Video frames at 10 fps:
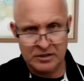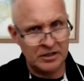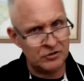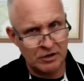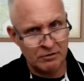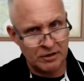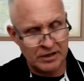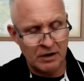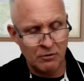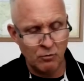It's generally
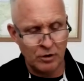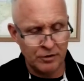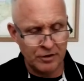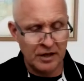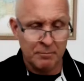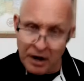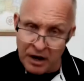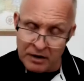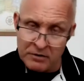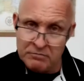not one thing,
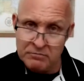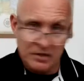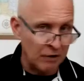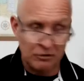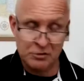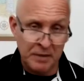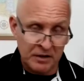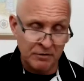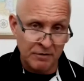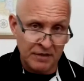but
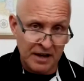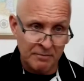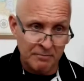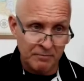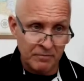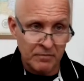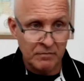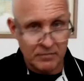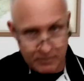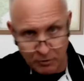irrespective of that,
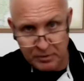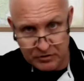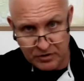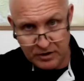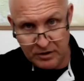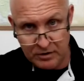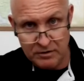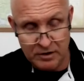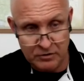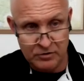
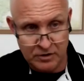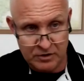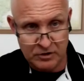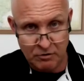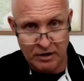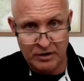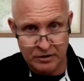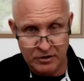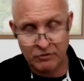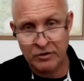obesity is is a chronic
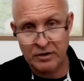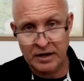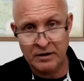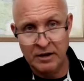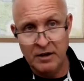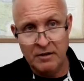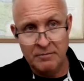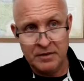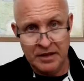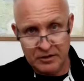condition that
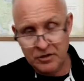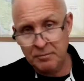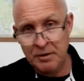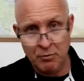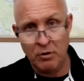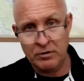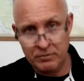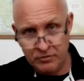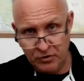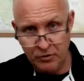needs to be brought
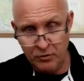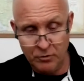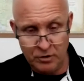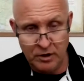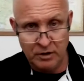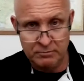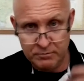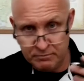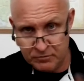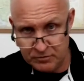to um,
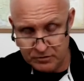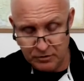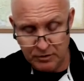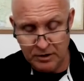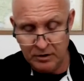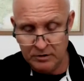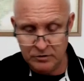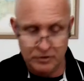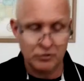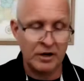to the uh,
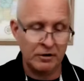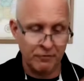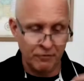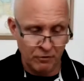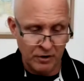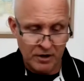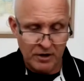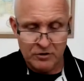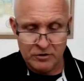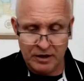to the trainer for
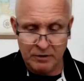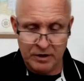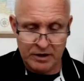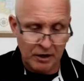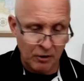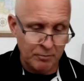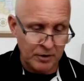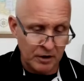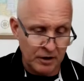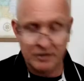so that we can
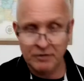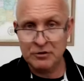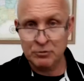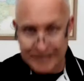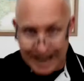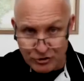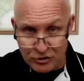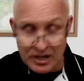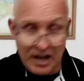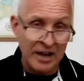help uh, individuals
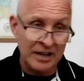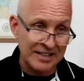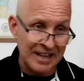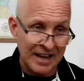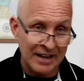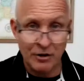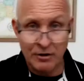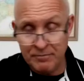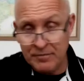exercise and